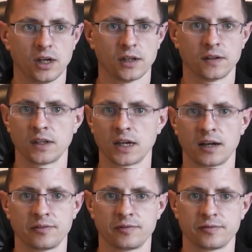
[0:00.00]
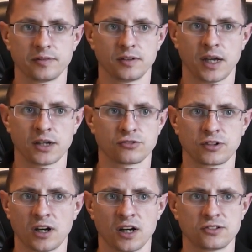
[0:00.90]
and then they have
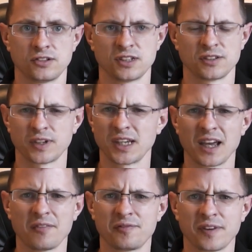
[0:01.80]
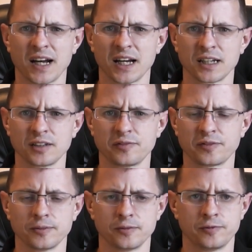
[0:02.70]
extra cartridges. I think you get
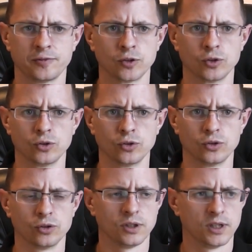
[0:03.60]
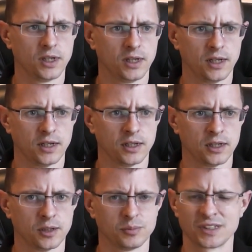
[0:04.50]
five for
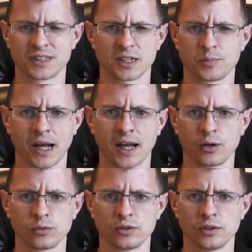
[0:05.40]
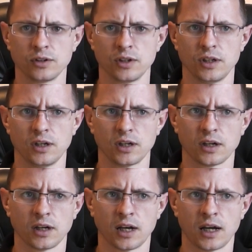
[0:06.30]
um, six pounds,
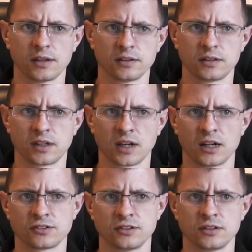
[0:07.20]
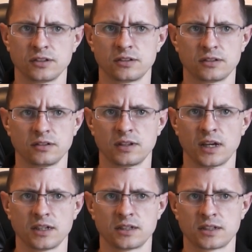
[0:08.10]
and the cartridges,
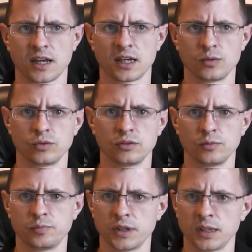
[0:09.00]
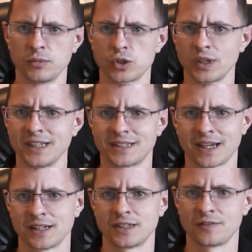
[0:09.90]
they state, will be in between
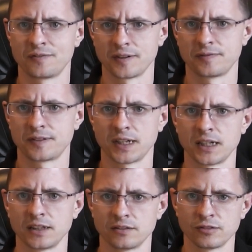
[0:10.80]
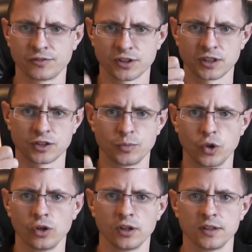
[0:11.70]
ten to fifteen. They're obviously
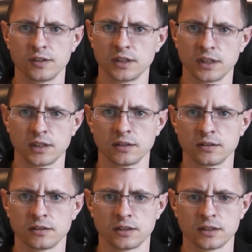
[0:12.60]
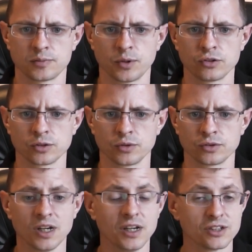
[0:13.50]
smaller than the the
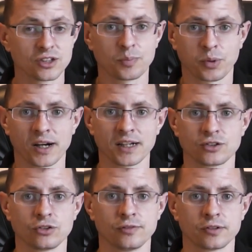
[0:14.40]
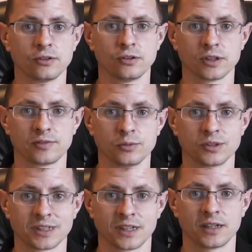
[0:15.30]
disposables. So the price overall, if you
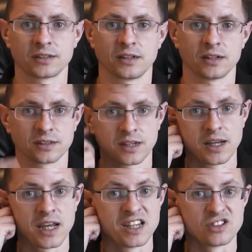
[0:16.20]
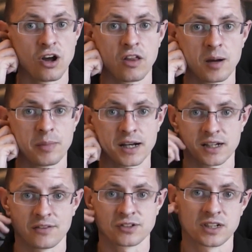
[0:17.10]
was to get a starter kit, is not that bad.
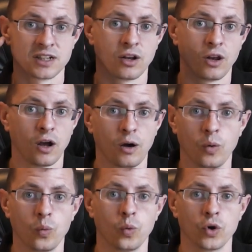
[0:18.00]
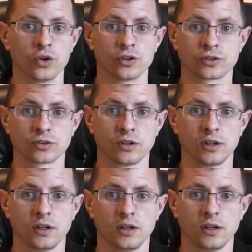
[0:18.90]
I've seen a lot worse
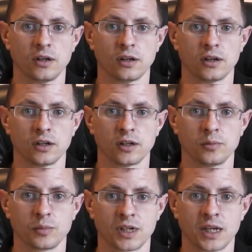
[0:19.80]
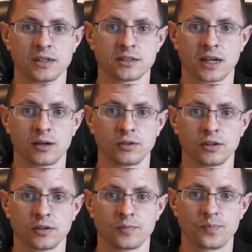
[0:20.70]
um, kits out
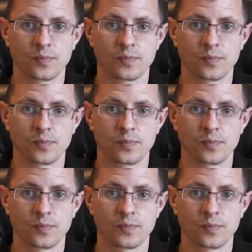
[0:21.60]
there